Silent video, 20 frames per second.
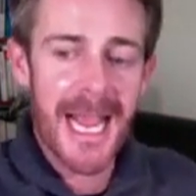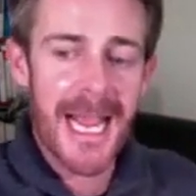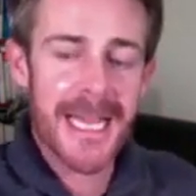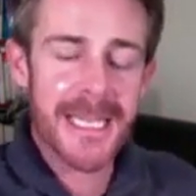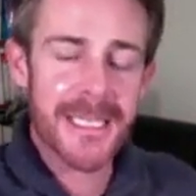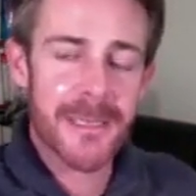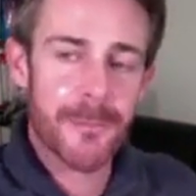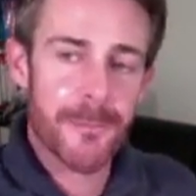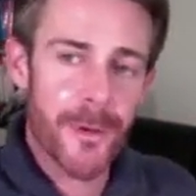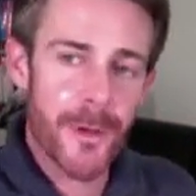
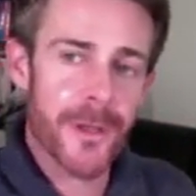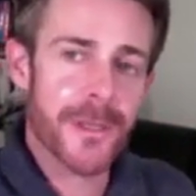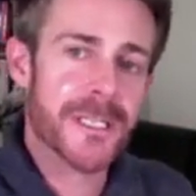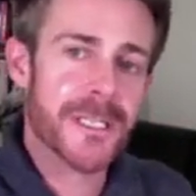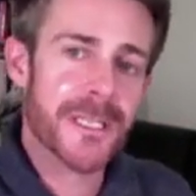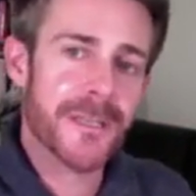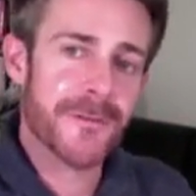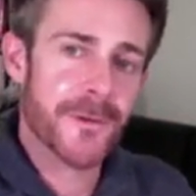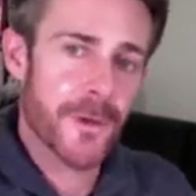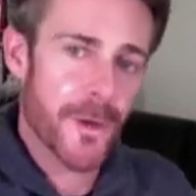has a
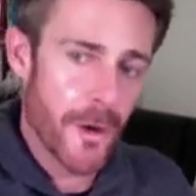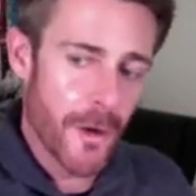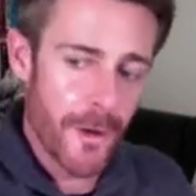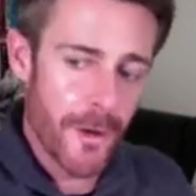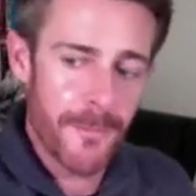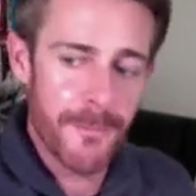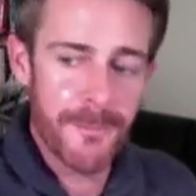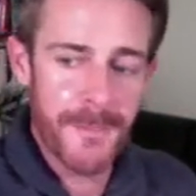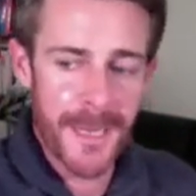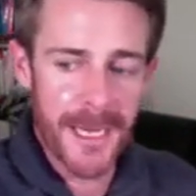positive
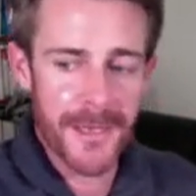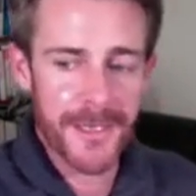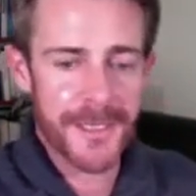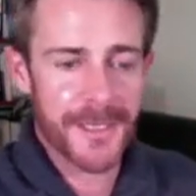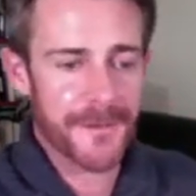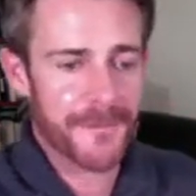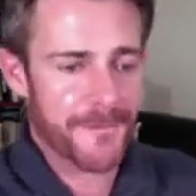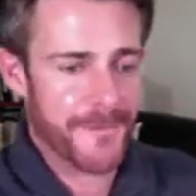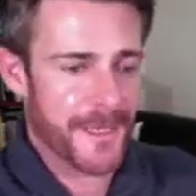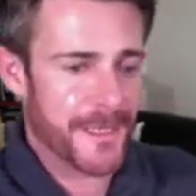
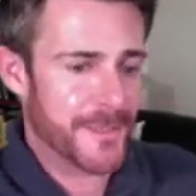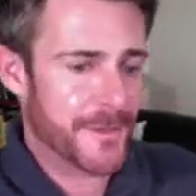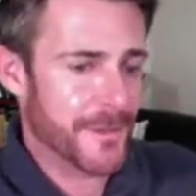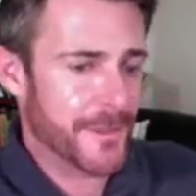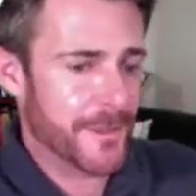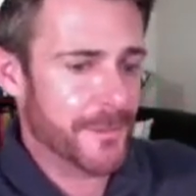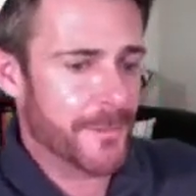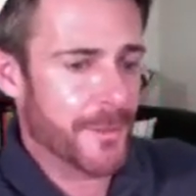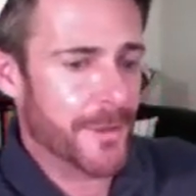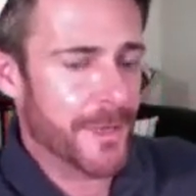compounding effect
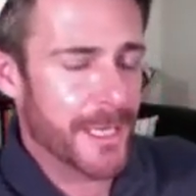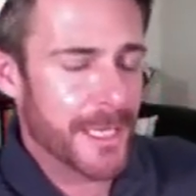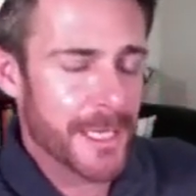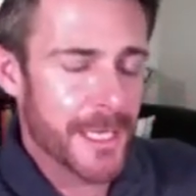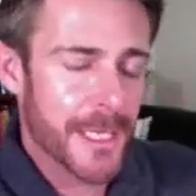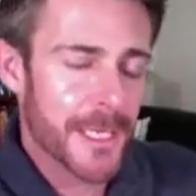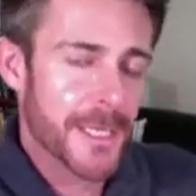on your body.